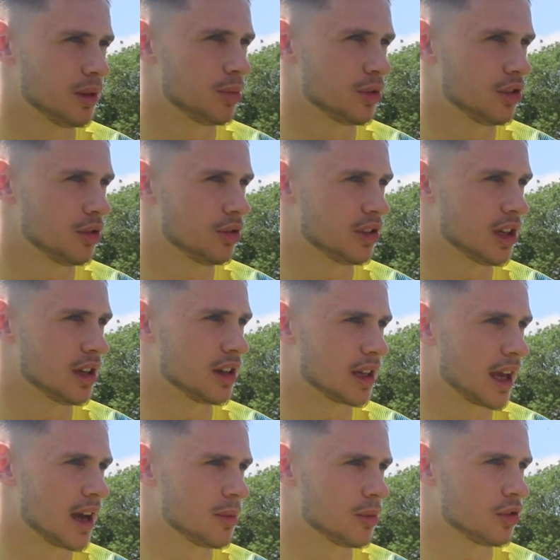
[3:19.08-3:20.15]
produced it in the
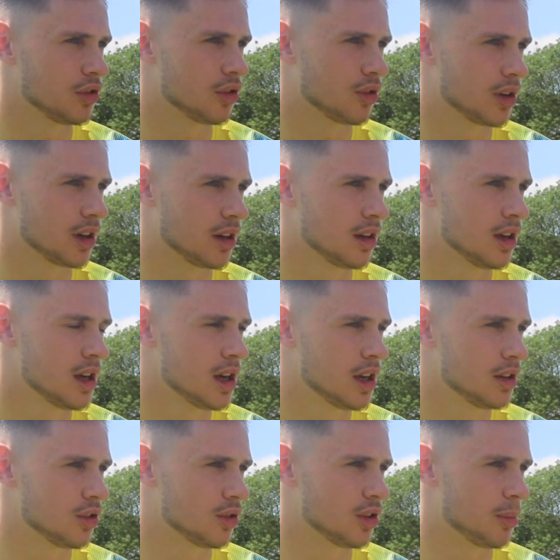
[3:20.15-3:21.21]
games during
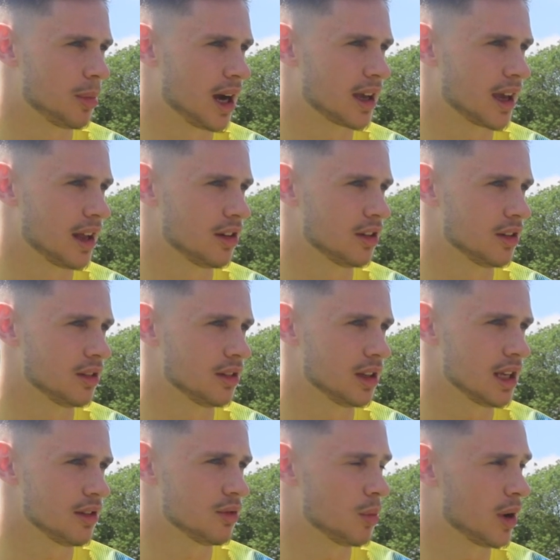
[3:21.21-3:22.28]
the back end,
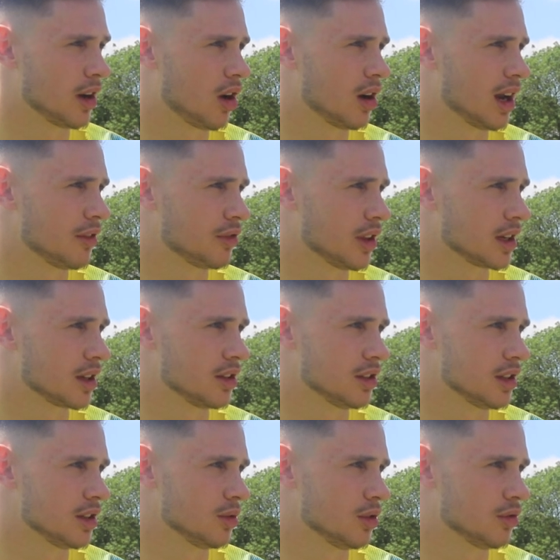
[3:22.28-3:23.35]
and even when I left, they
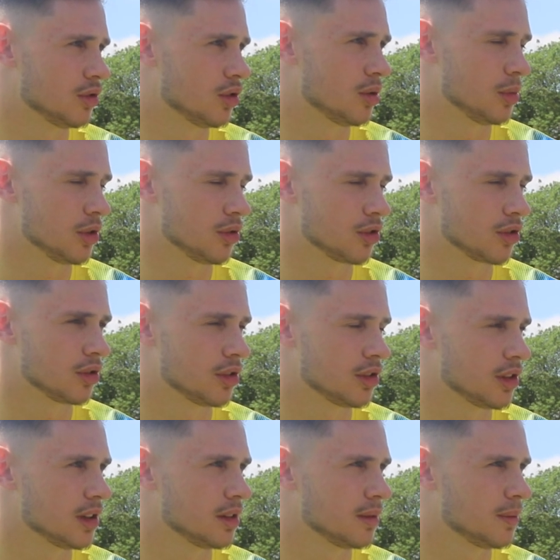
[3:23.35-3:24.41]
continued the form, which was good to see.